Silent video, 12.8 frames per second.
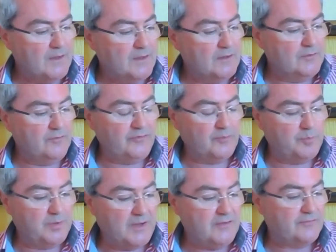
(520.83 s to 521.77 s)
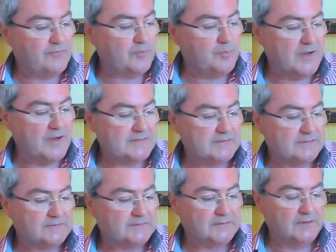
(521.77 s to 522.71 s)
There is a place for
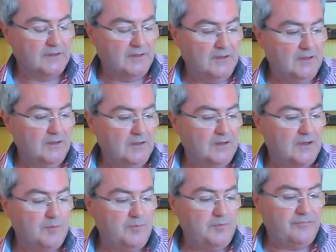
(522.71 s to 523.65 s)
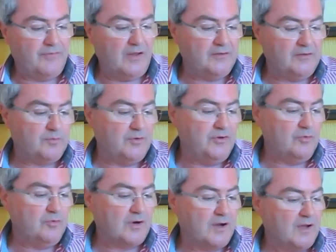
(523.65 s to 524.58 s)
presence. It can be felt when
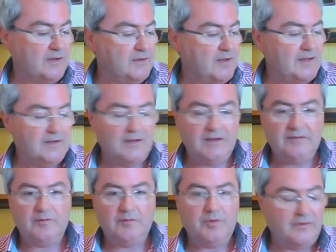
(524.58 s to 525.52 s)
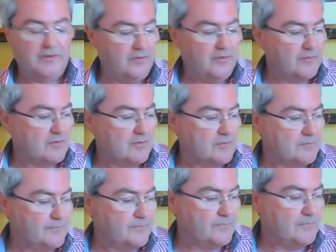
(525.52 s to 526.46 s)
you are annihilated by the other.
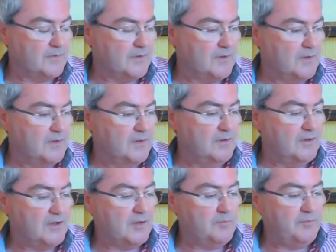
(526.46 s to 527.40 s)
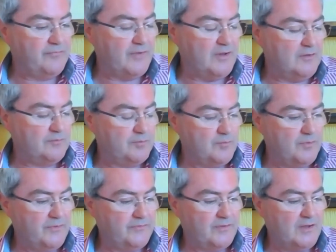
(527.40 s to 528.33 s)
It can be felt when
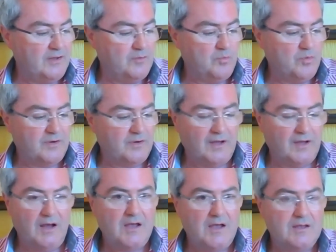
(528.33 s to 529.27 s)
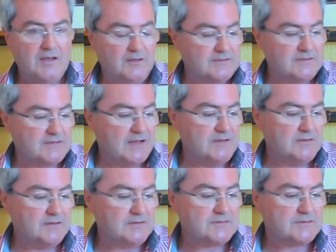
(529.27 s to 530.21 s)
we say the word I in a
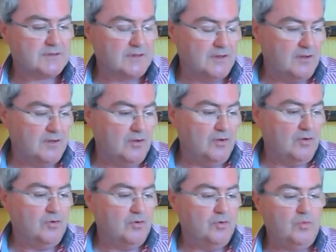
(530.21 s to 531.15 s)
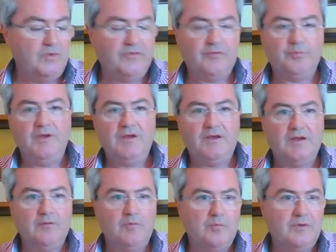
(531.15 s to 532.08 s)
sentence. Who is
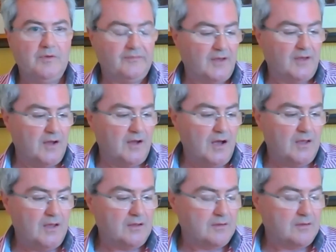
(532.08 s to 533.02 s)
speaking when we say I?